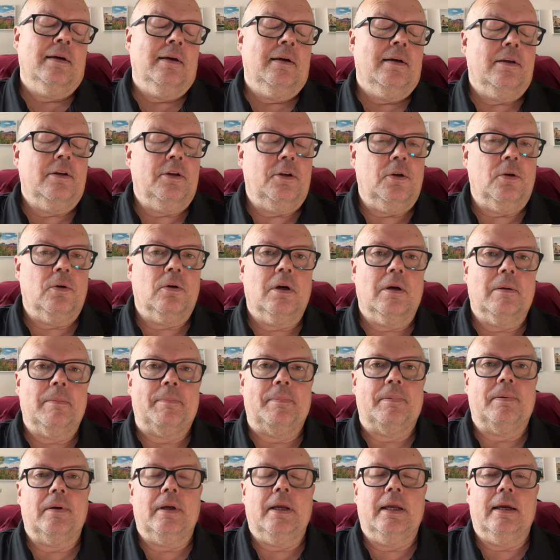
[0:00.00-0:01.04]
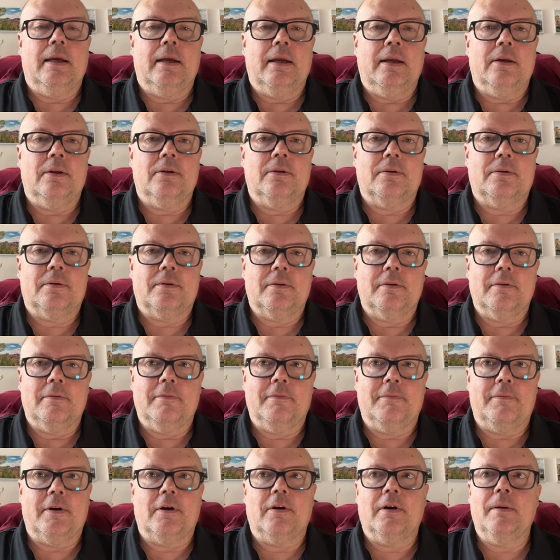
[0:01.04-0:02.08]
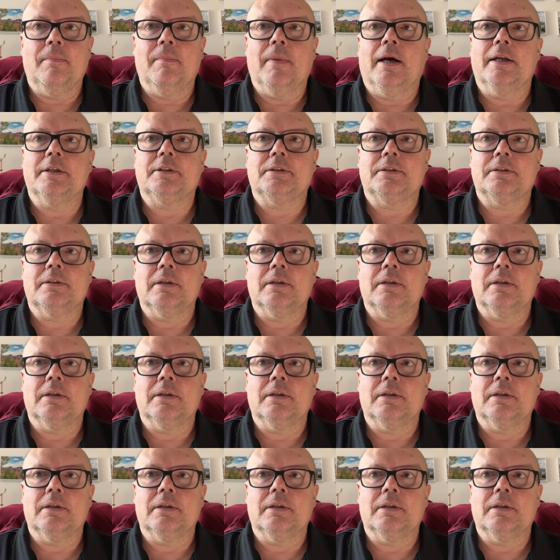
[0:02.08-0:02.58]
Europe is very much